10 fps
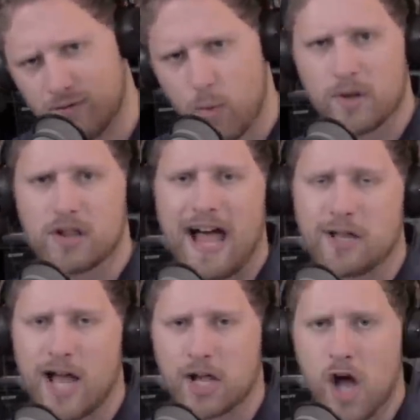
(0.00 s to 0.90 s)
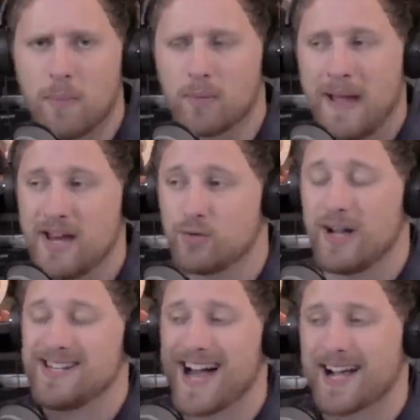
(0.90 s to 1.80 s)
Schaumler,
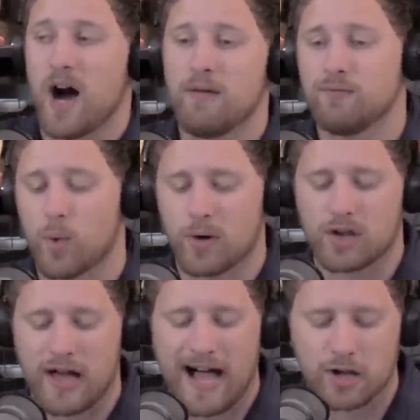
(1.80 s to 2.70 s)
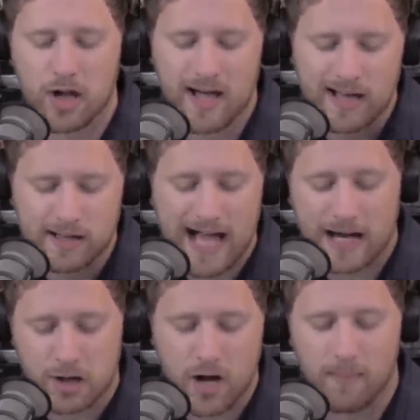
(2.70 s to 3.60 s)

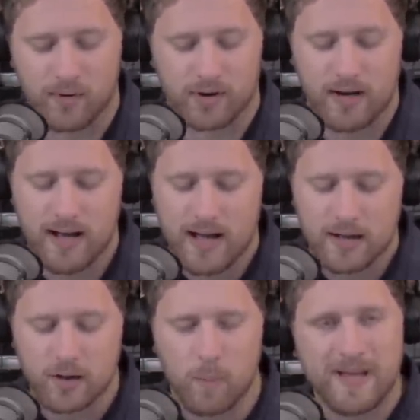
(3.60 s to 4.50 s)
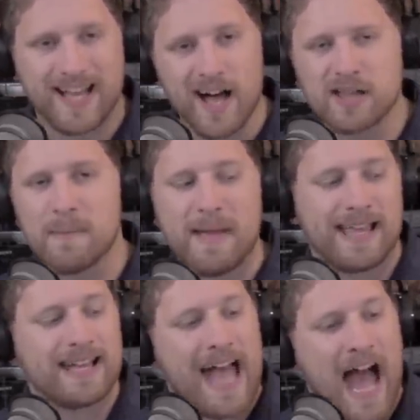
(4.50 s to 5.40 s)
Patreon.com/Zach Schaumler. So because I'm
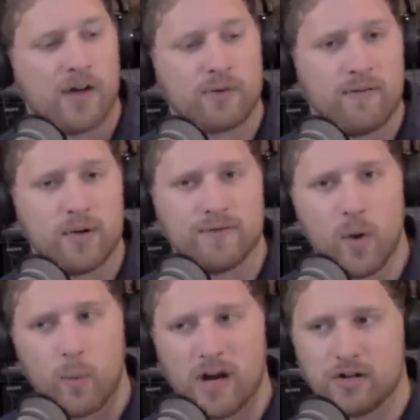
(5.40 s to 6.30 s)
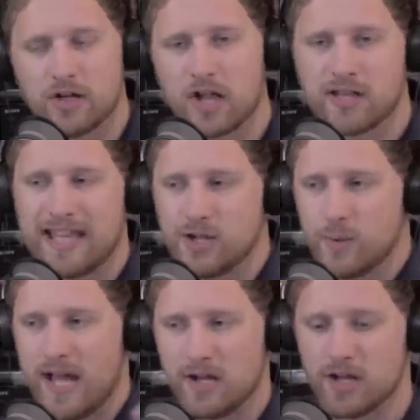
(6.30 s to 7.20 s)
making ad revenue, it felt weird to just get
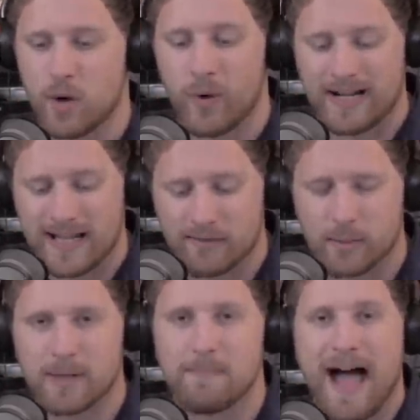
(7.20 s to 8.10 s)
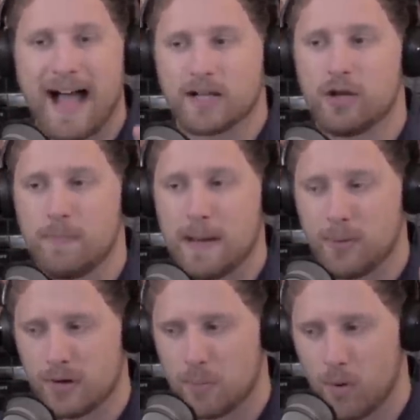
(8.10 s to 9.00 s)
donations. I wanted to give something back to the
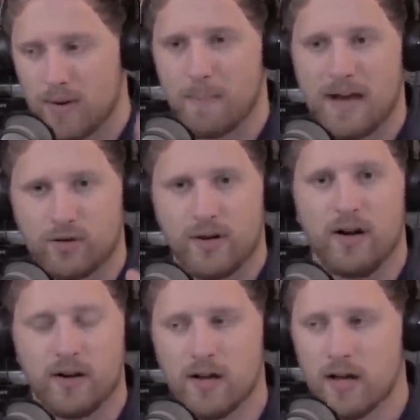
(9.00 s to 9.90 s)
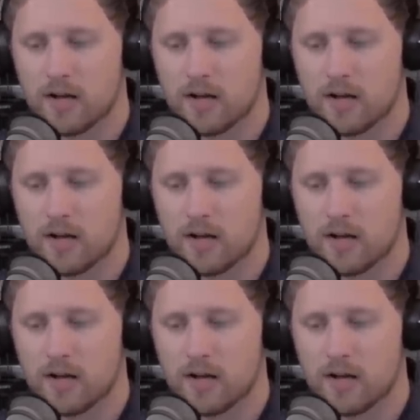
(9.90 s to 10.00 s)
people who support me on Patreon.